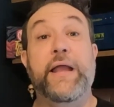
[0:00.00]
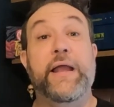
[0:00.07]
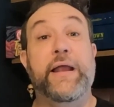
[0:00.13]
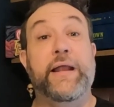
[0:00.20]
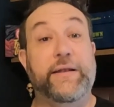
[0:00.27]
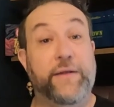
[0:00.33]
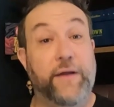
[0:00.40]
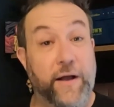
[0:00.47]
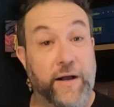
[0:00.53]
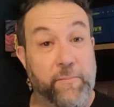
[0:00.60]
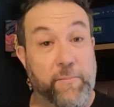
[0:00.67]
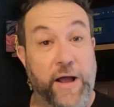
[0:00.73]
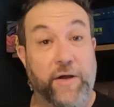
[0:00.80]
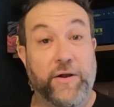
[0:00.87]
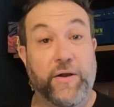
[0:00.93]
talk
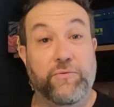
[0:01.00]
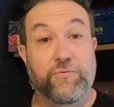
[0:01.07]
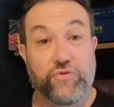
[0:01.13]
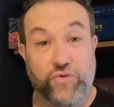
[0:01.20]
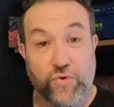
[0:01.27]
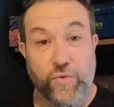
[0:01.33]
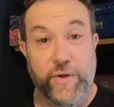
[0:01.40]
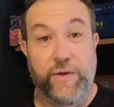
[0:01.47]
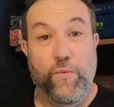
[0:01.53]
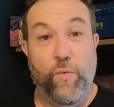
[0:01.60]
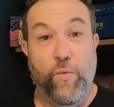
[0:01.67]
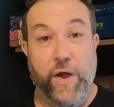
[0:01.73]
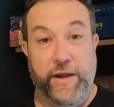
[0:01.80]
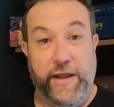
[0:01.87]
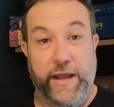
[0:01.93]
about doing
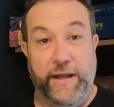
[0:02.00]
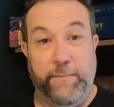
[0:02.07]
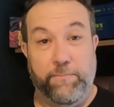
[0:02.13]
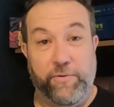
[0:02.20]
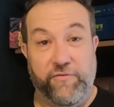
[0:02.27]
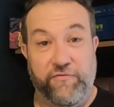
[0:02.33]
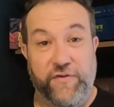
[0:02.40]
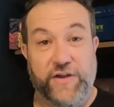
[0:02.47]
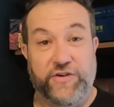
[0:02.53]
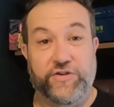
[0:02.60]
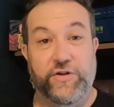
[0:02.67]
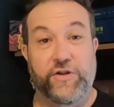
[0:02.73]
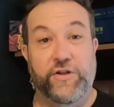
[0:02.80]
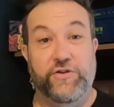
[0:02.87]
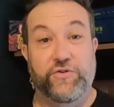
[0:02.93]
what a
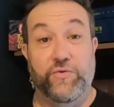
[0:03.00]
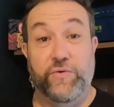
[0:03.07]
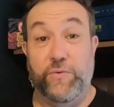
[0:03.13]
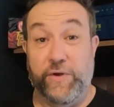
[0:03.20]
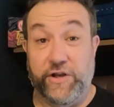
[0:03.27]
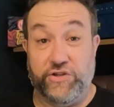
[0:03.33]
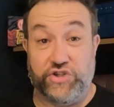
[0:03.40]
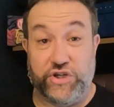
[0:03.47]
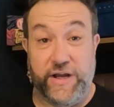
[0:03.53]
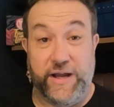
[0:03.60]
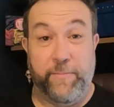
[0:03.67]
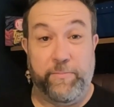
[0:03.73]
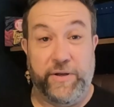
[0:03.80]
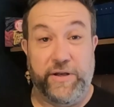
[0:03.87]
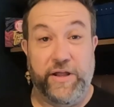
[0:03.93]
professional and doing what a
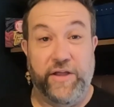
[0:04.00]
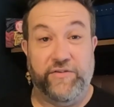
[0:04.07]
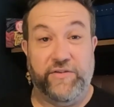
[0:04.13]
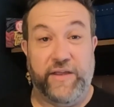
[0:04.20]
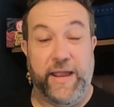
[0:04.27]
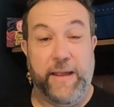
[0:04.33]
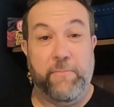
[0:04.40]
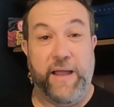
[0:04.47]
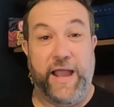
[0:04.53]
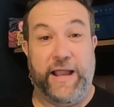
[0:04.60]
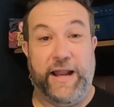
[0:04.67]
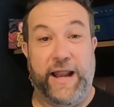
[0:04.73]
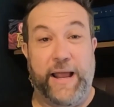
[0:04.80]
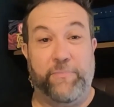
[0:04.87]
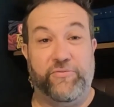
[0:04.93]
champion does. Came back
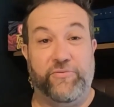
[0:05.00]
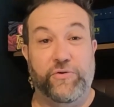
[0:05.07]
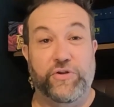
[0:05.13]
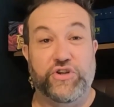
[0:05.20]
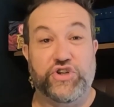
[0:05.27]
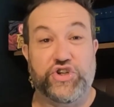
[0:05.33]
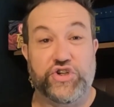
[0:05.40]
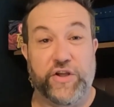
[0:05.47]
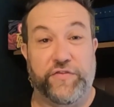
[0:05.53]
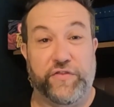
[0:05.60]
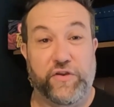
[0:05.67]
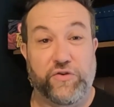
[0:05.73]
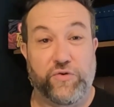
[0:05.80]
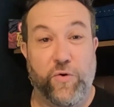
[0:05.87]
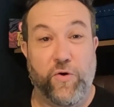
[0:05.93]
and absolutely shut the
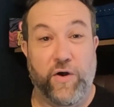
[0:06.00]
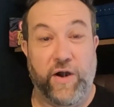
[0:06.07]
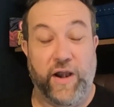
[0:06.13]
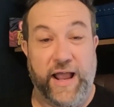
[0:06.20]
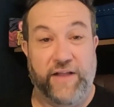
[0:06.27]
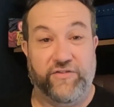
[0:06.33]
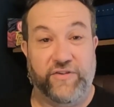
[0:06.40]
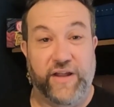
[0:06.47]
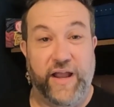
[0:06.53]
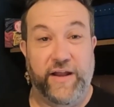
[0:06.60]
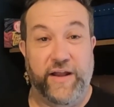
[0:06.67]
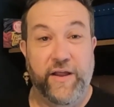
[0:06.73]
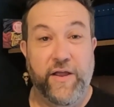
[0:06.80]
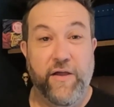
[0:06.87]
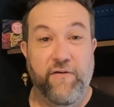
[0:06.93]
door last night
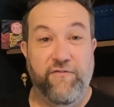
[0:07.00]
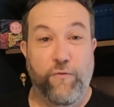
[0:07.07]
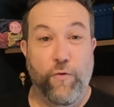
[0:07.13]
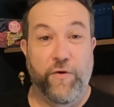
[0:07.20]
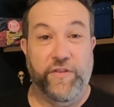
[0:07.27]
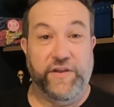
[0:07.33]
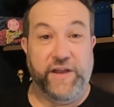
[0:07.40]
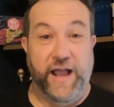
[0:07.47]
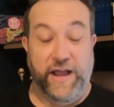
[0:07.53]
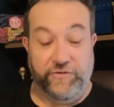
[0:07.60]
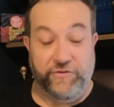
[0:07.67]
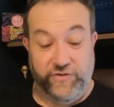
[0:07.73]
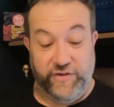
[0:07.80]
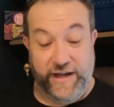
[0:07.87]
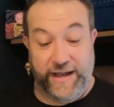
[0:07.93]
for the
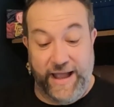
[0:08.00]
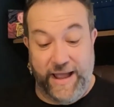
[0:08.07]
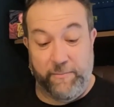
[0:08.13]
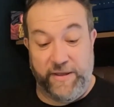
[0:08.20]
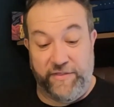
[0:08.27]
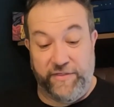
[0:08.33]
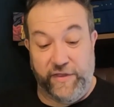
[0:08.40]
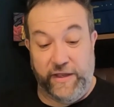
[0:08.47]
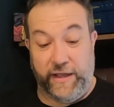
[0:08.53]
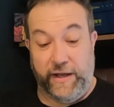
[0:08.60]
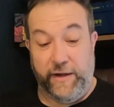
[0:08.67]
Dodgers. And it got me thinking,